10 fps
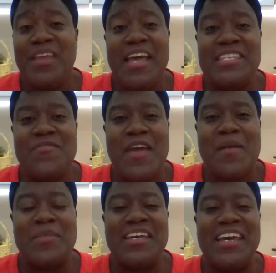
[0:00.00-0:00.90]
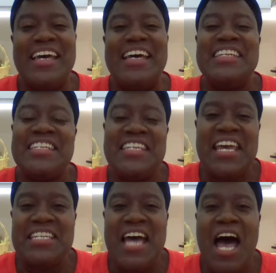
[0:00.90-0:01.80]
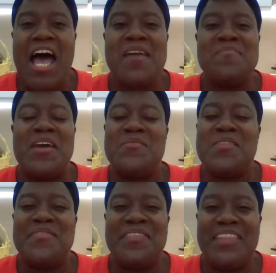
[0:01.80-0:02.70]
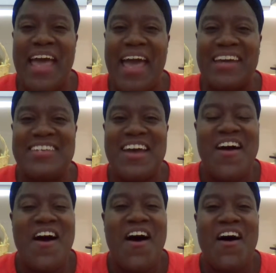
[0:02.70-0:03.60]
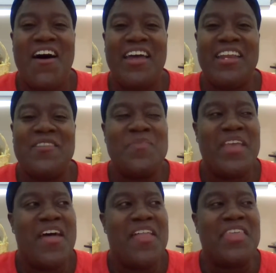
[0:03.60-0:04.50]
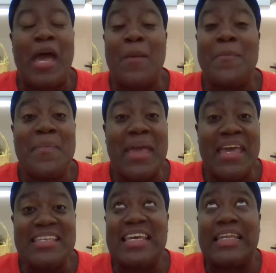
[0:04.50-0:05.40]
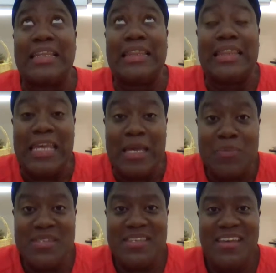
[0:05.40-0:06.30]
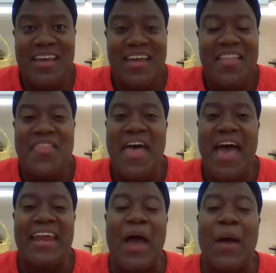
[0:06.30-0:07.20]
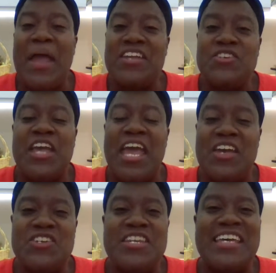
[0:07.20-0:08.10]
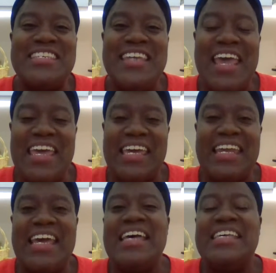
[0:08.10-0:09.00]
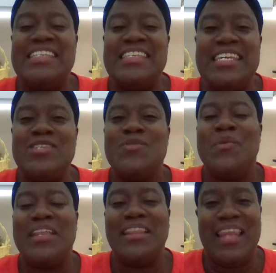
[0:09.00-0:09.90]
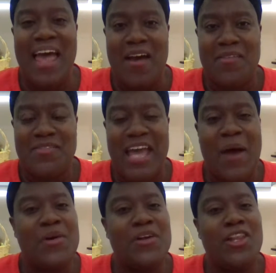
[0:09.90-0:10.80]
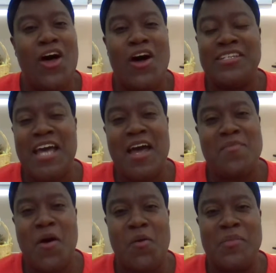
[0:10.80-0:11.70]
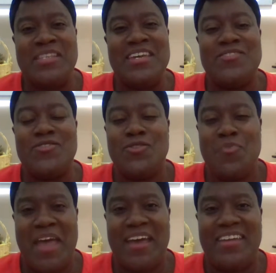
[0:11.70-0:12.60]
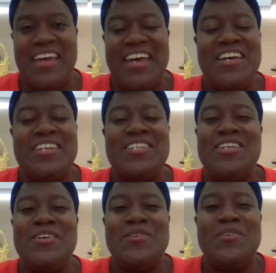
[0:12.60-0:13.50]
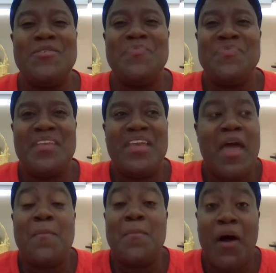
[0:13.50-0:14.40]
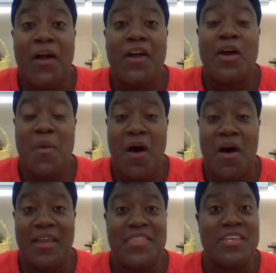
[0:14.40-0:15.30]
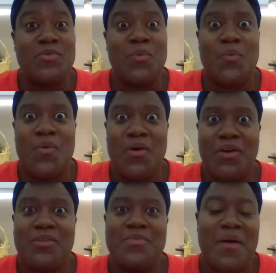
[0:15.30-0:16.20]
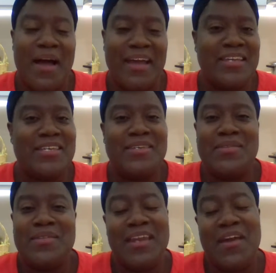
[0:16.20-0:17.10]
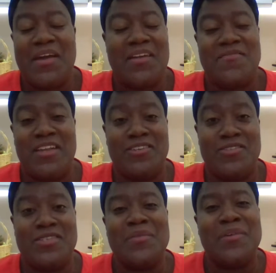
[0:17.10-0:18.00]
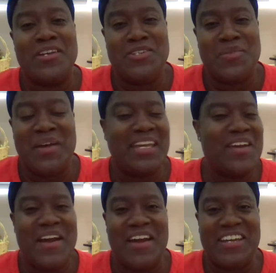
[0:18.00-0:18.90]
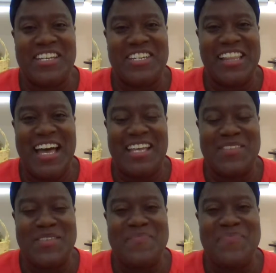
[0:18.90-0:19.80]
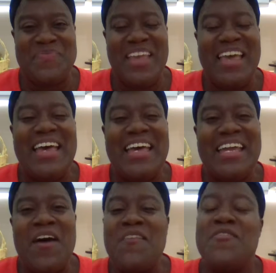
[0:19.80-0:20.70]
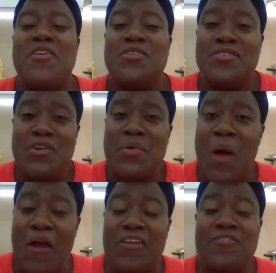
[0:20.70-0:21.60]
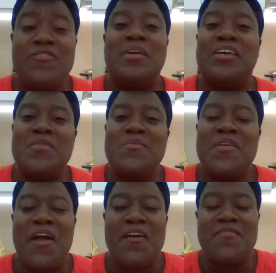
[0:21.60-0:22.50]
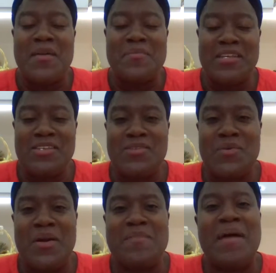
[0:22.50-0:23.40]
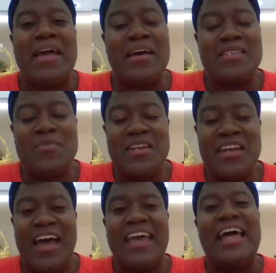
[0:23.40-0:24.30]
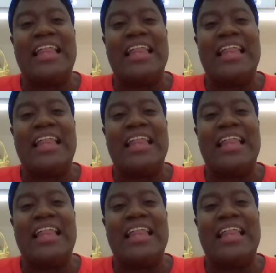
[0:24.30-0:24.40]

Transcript: as a family, to take time and reflect on the amazing leaps that our education has taken since we left our longtime home in central Japan to embark upon these worldwide culinary adventures that we're enjoying here at our kitchen classroom. Now, for those of you who aren't familiar with our family's story, my husband and I